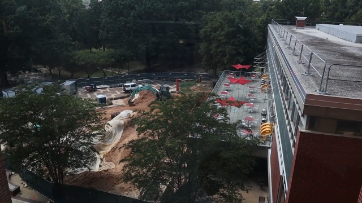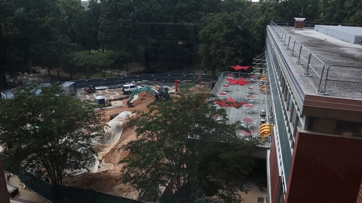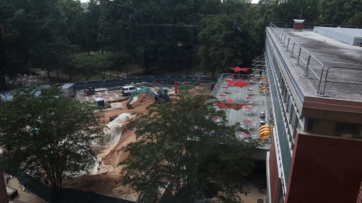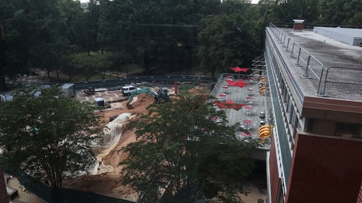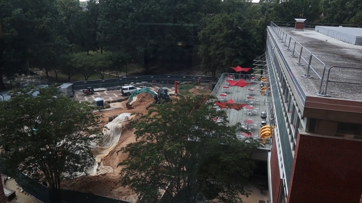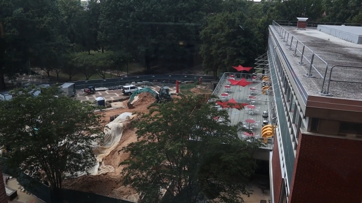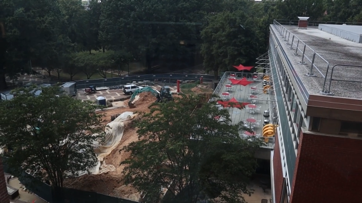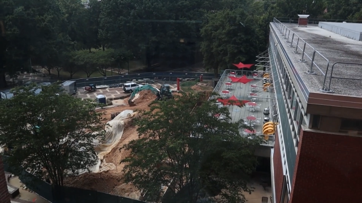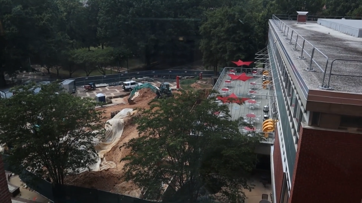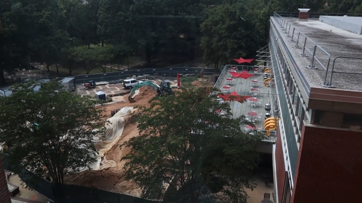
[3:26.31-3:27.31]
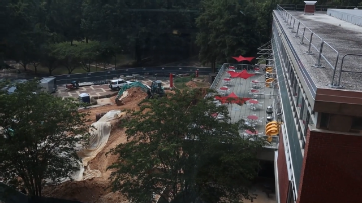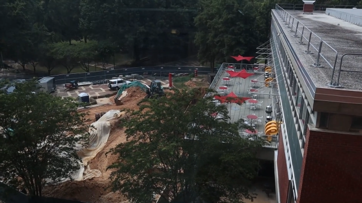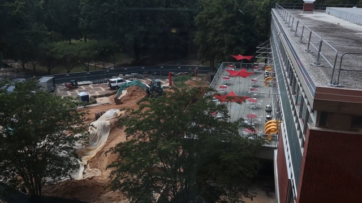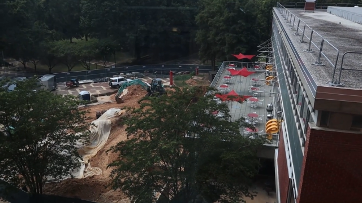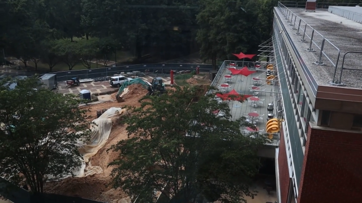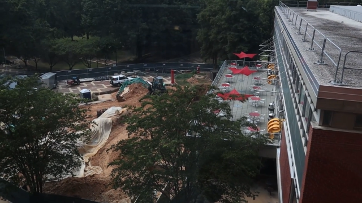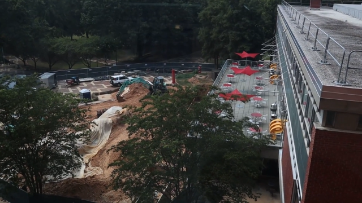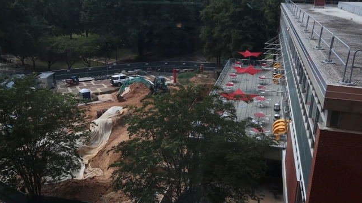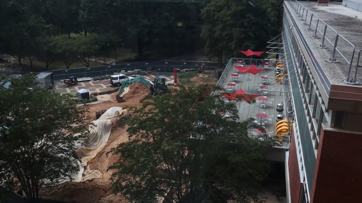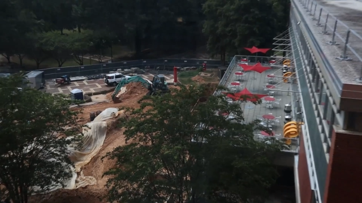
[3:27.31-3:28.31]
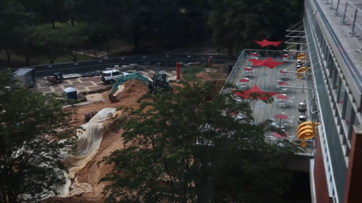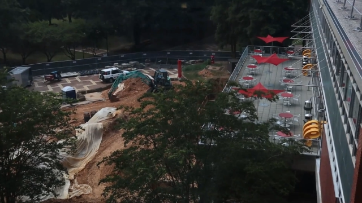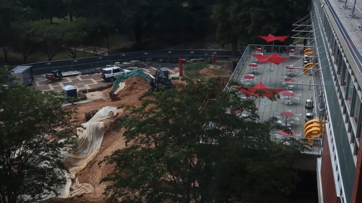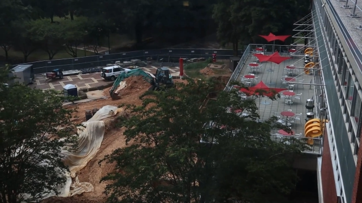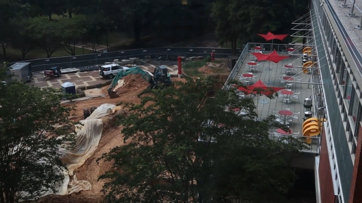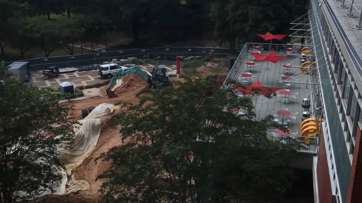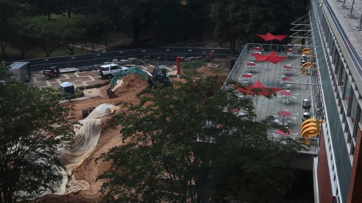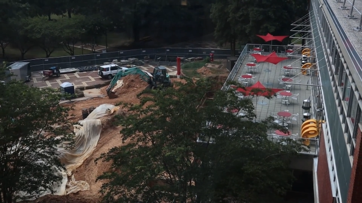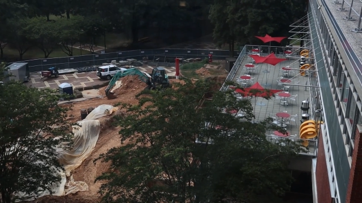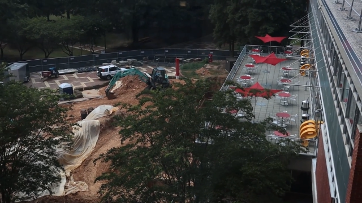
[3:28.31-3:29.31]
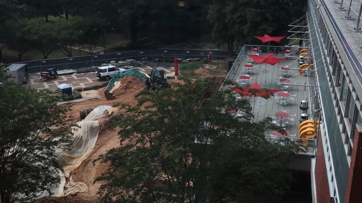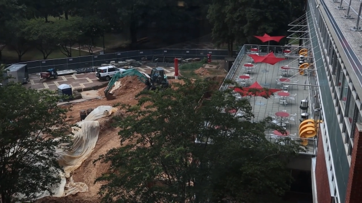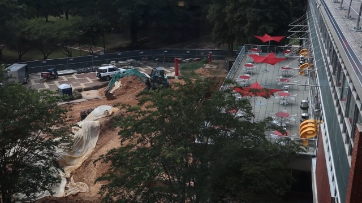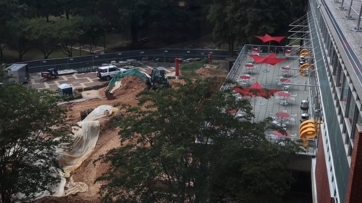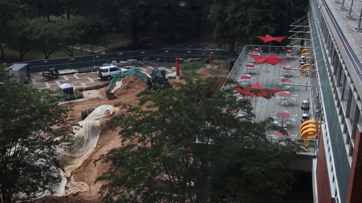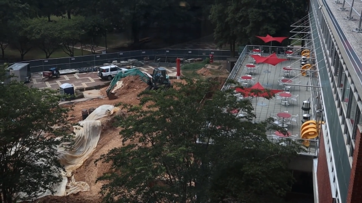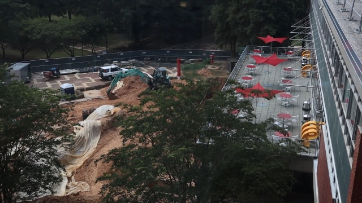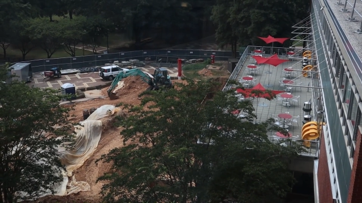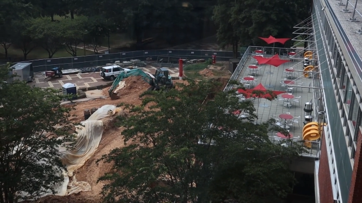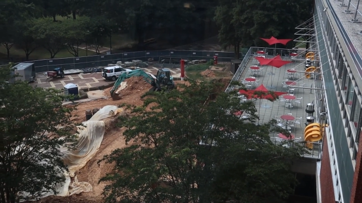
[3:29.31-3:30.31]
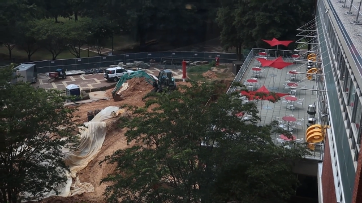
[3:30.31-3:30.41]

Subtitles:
(no speaker visible)